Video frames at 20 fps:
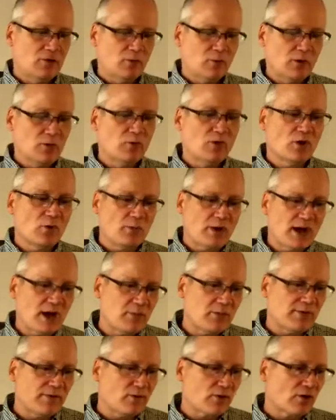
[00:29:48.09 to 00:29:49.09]
We will bow
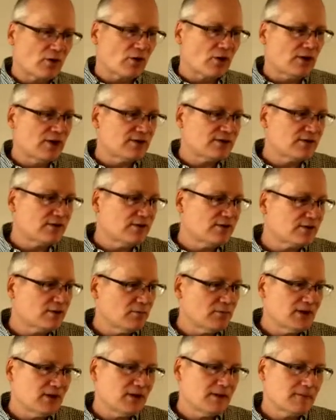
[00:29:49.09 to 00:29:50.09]
before Christ
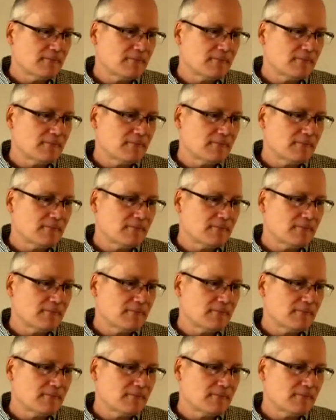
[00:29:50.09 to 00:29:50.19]
someday.